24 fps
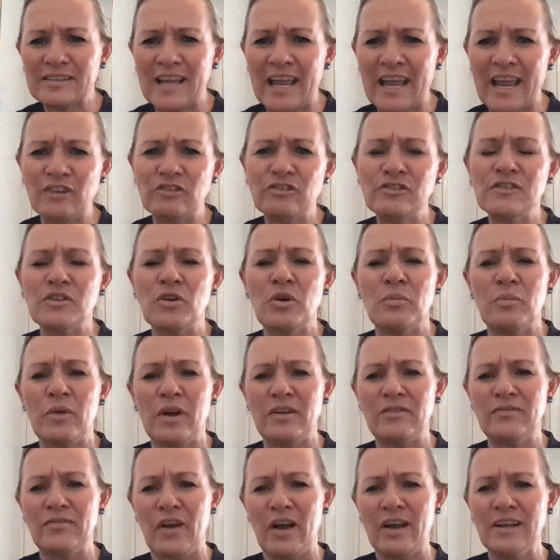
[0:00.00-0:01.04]
Andrew's gone,
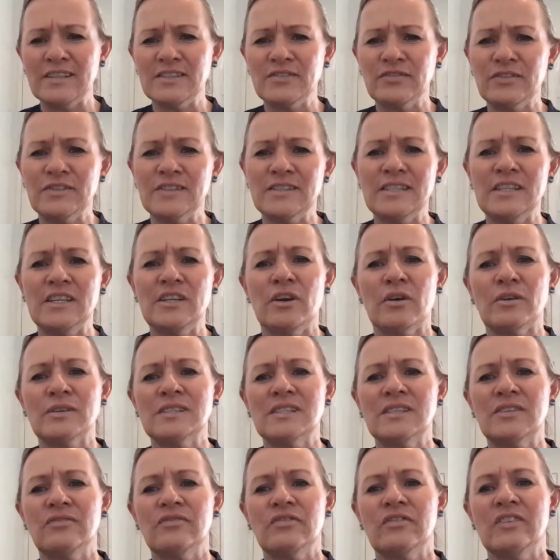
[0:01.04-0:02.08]
my advice for a CEO is
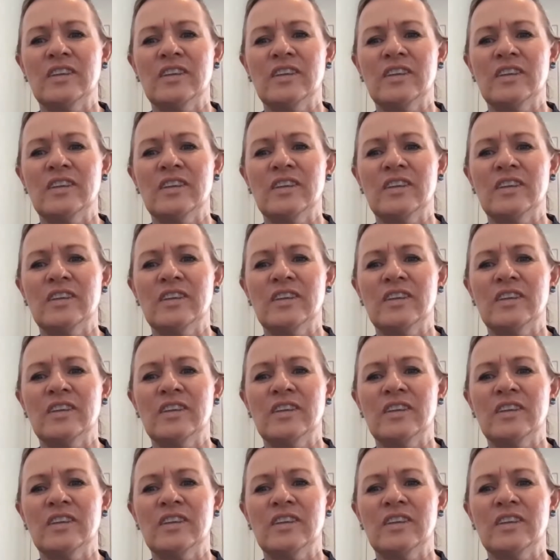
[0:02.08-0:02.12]
to